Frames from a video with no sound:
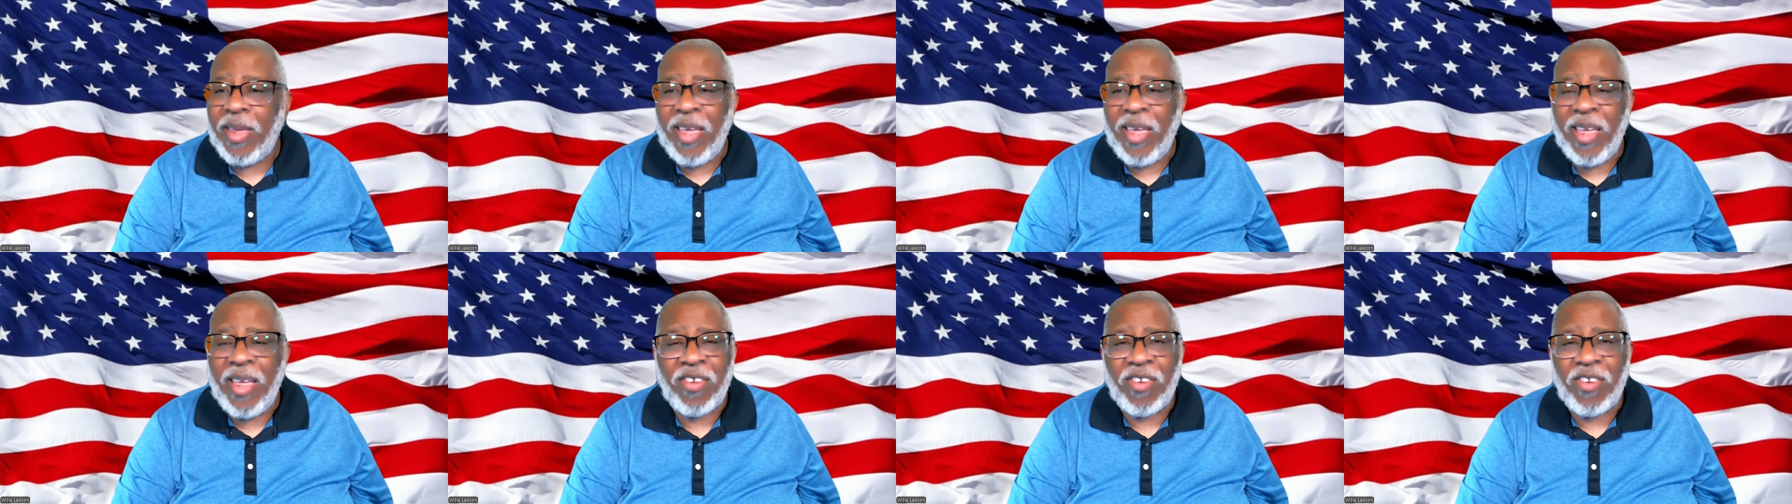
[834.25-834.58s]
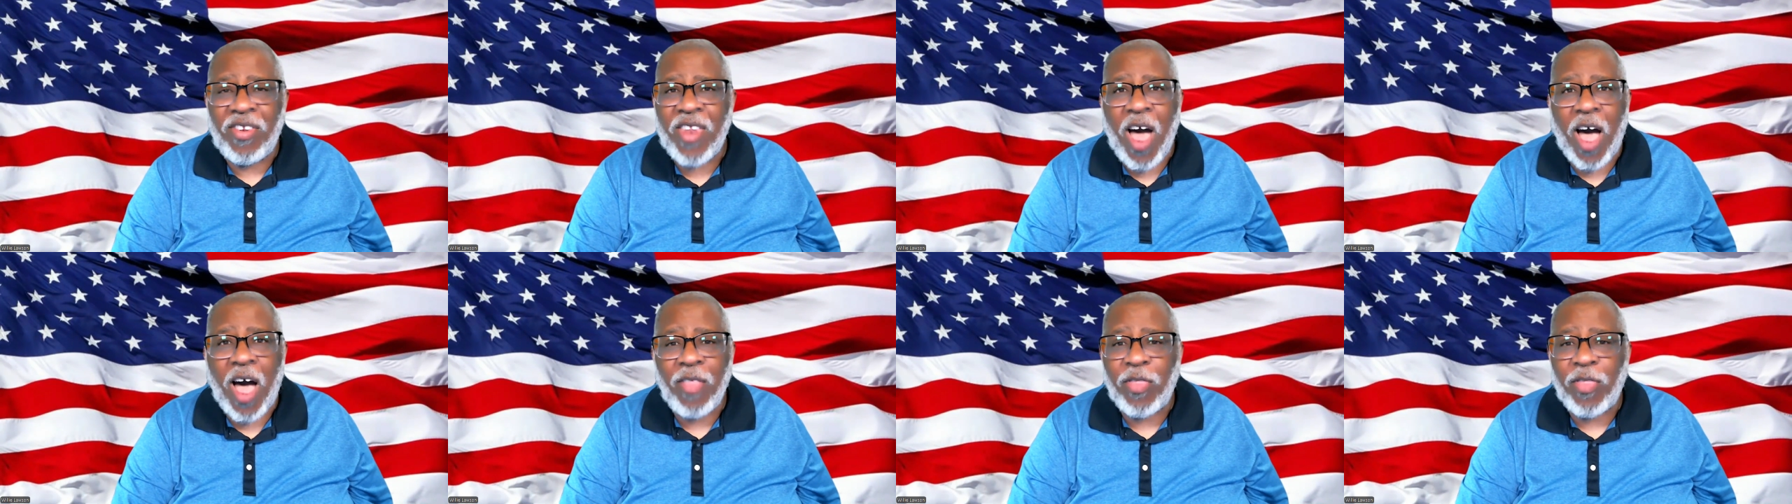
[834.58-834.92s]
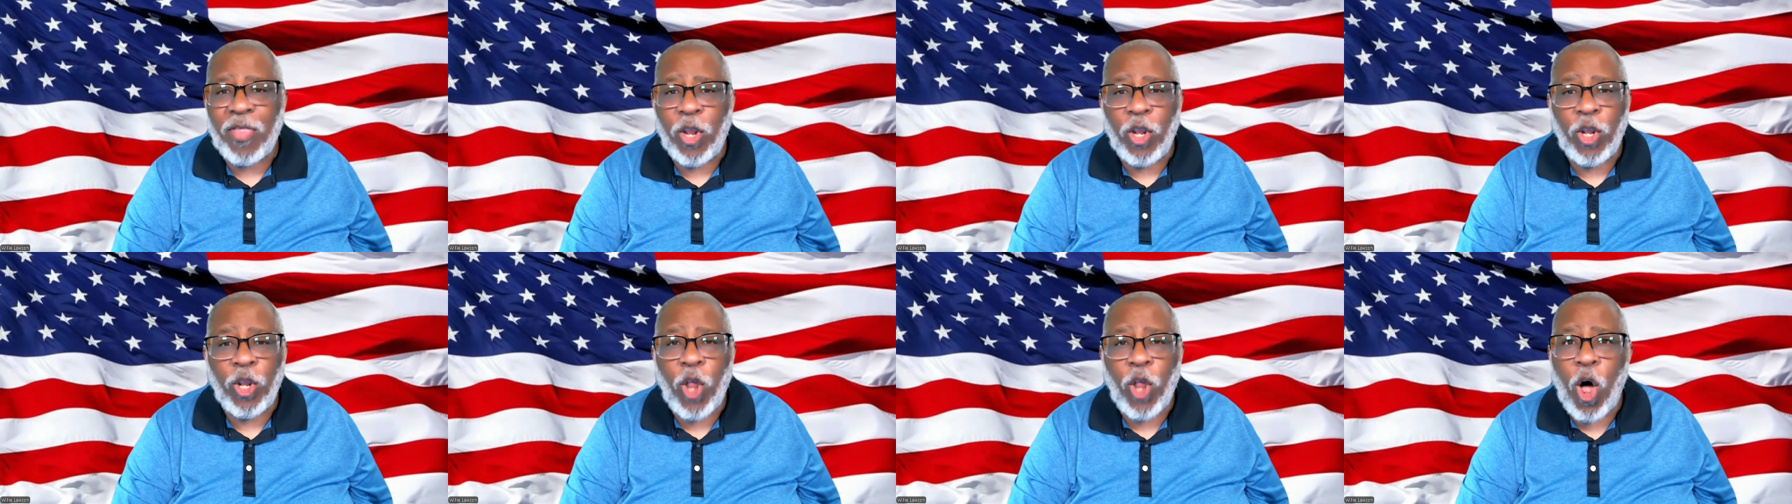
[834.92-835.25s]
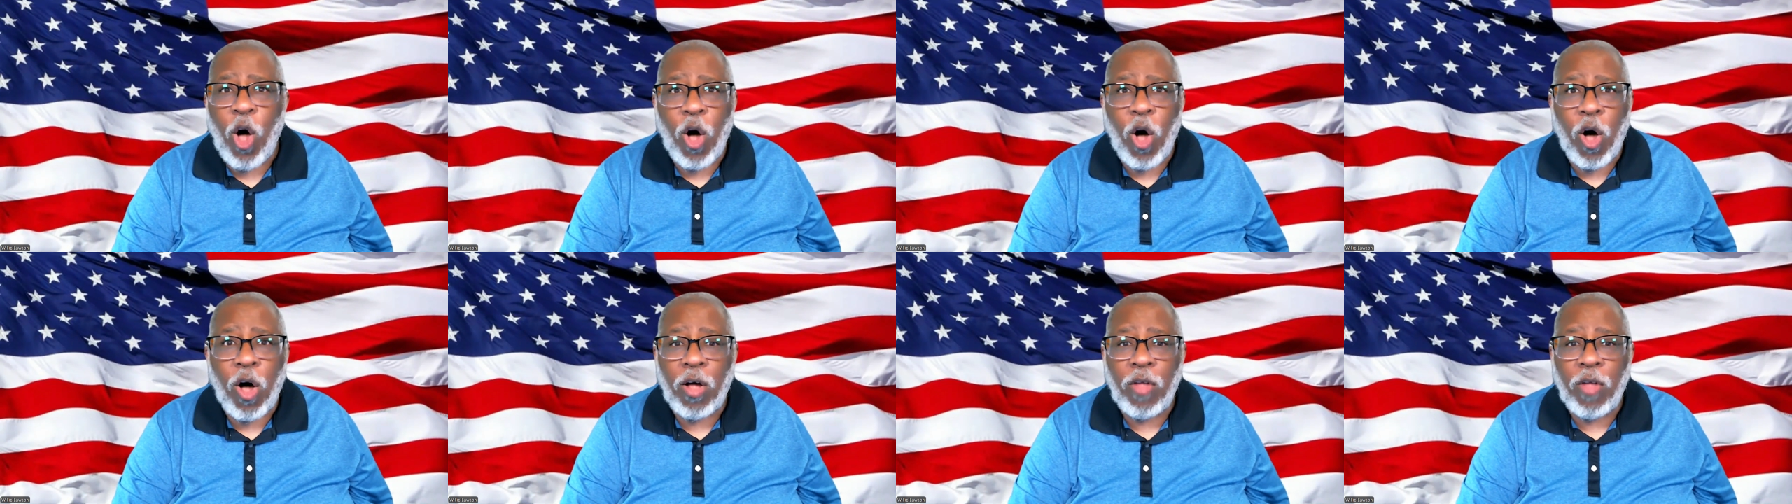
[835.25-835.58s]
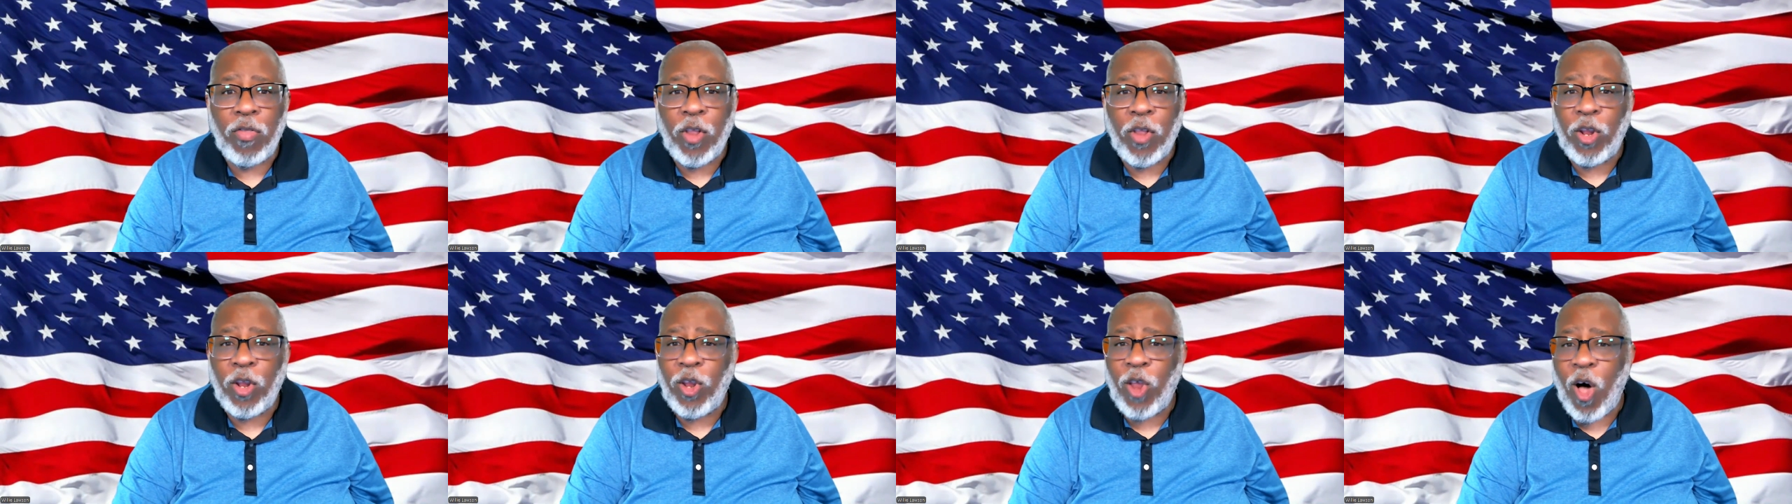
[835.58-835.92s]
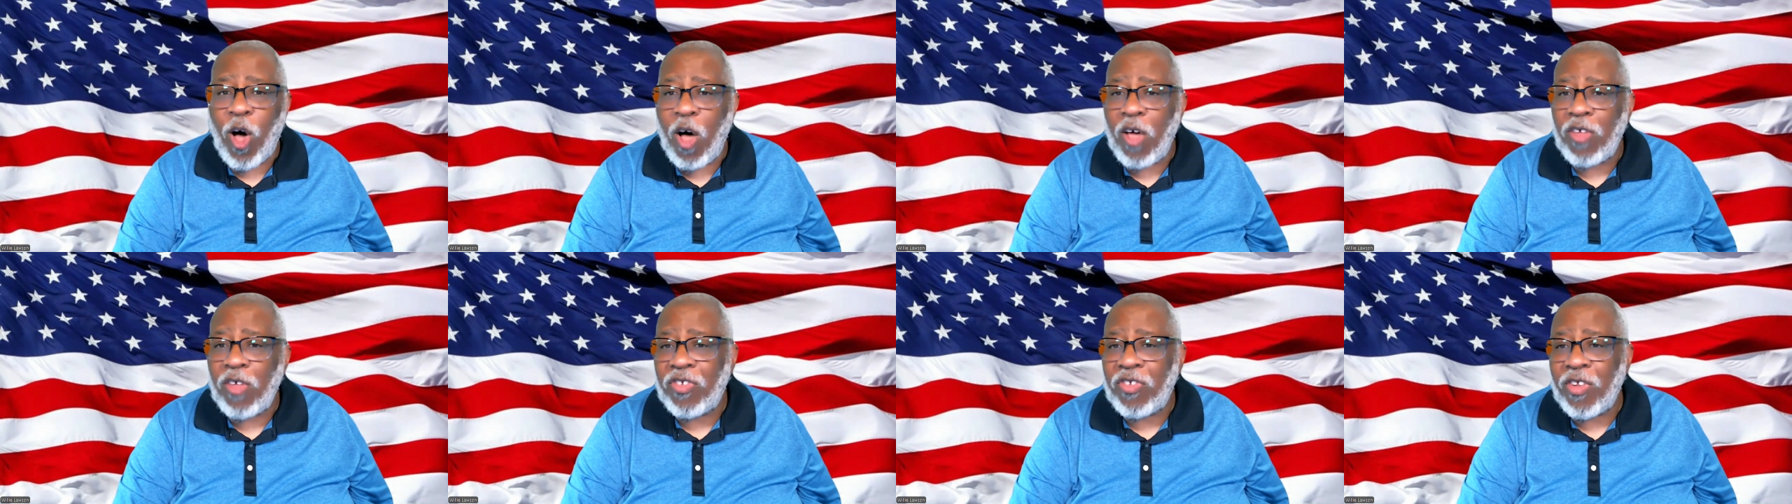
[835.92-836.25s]
is not the law. The
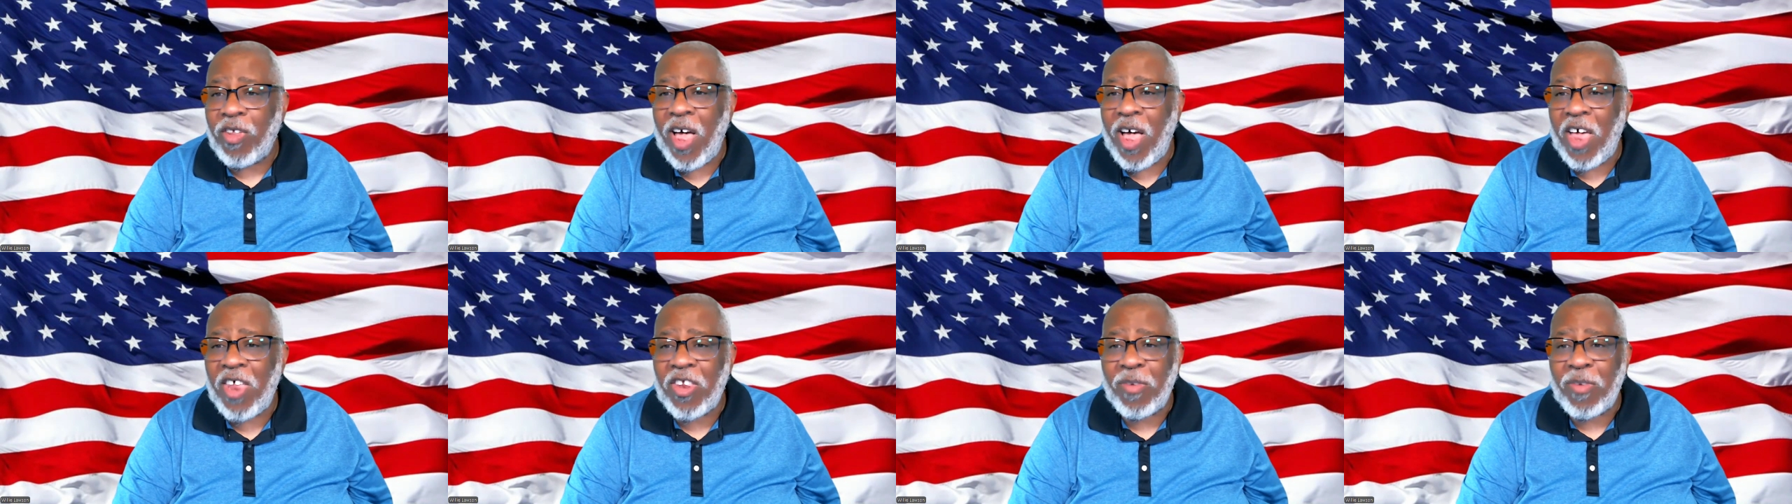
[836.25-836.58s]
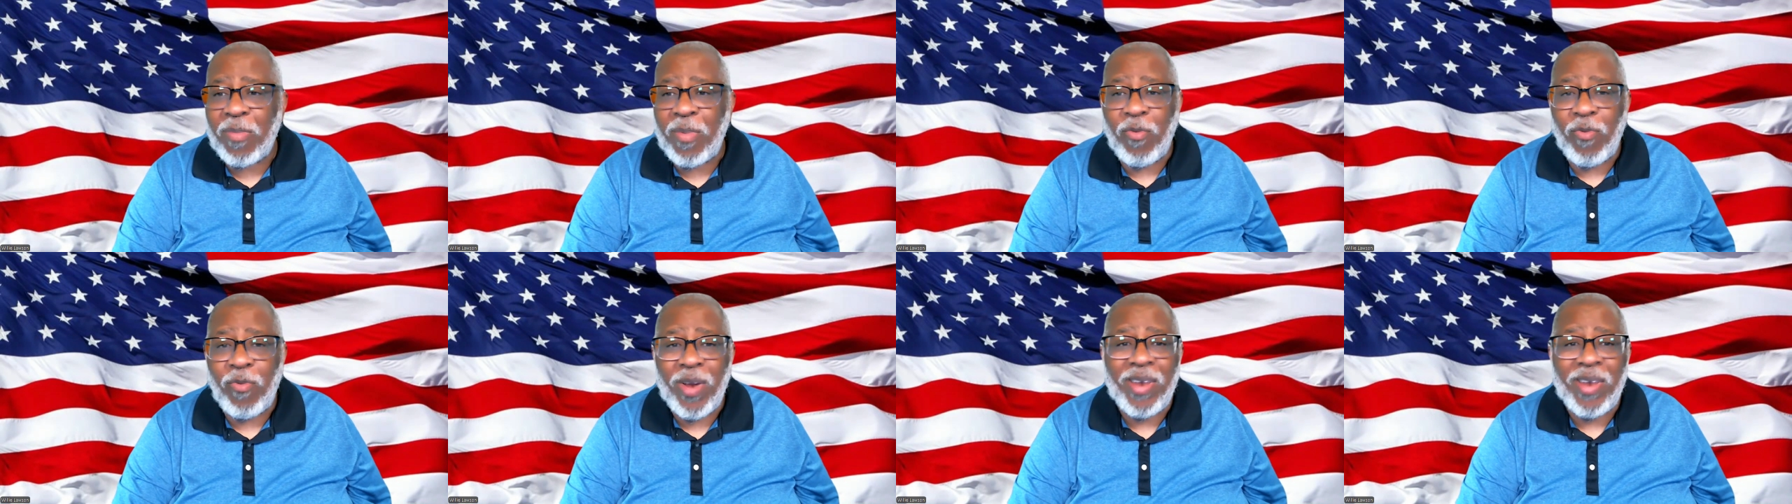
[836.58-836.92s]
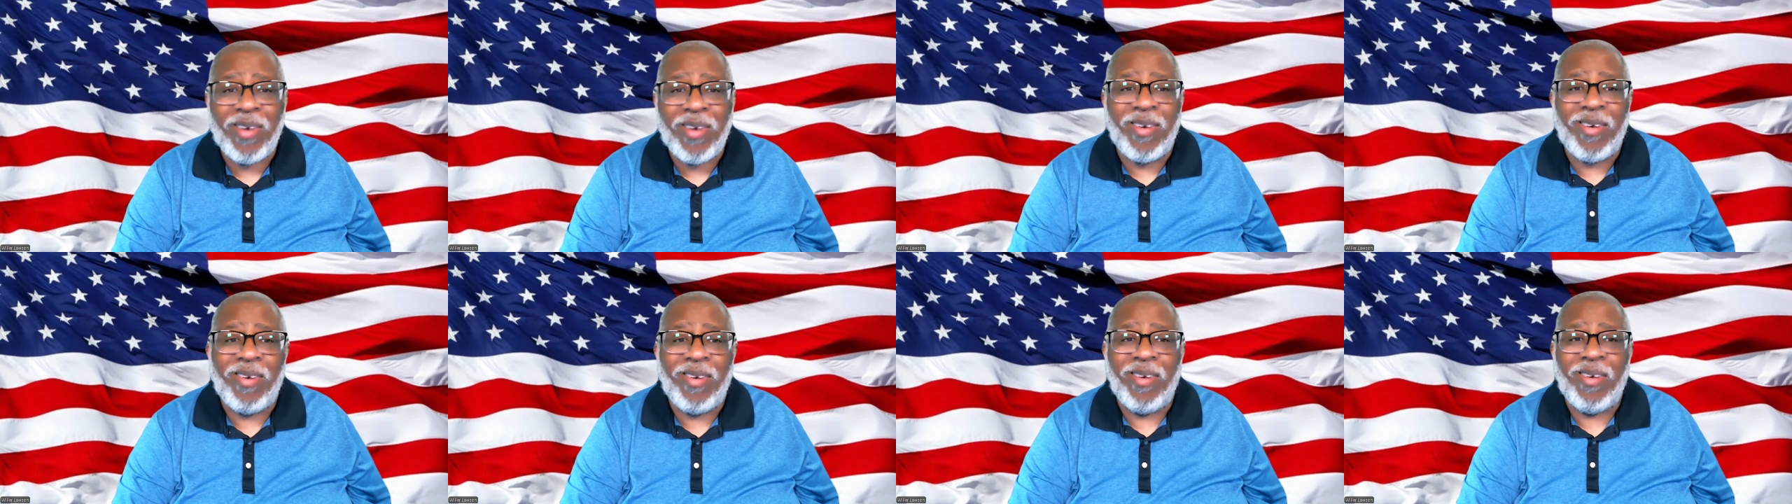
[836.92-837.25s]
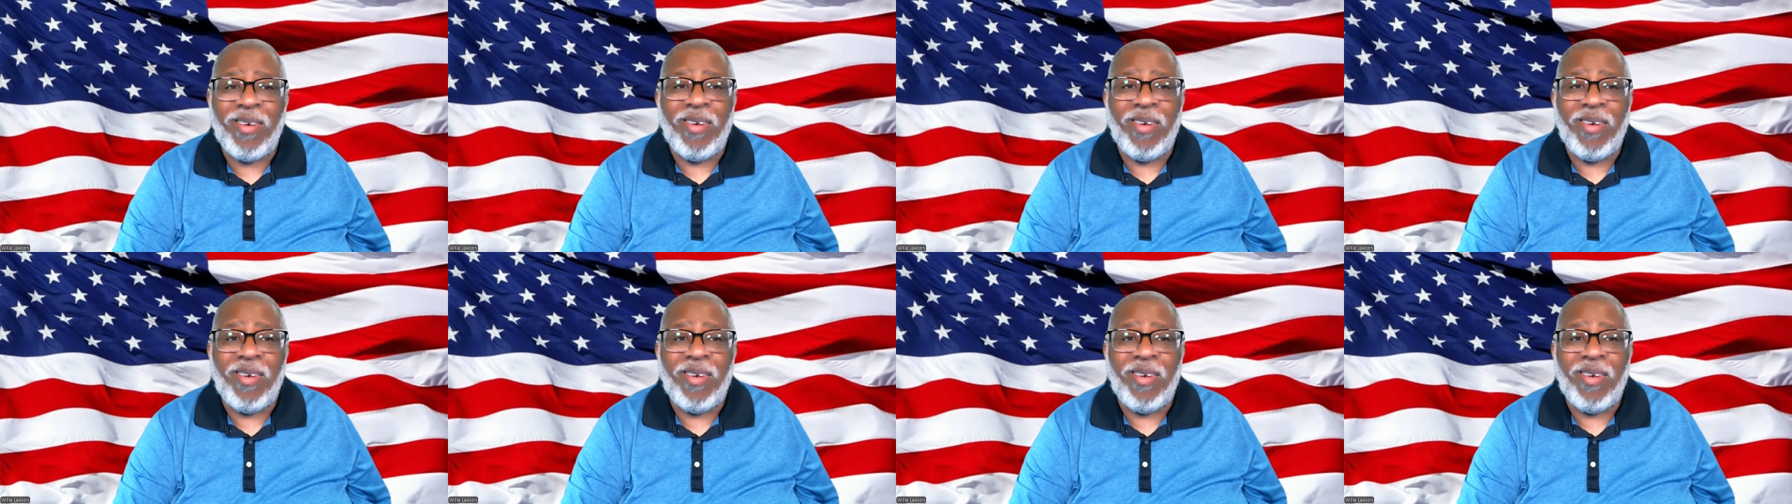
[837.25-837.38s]
law still has to be written.